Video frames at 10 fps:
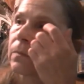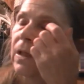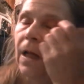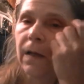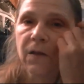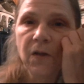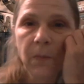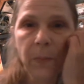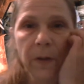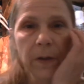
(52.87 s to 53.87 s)
It has the
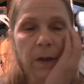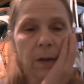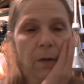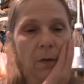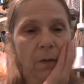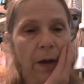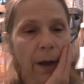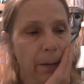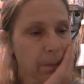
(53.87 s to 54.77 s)
ability to do that.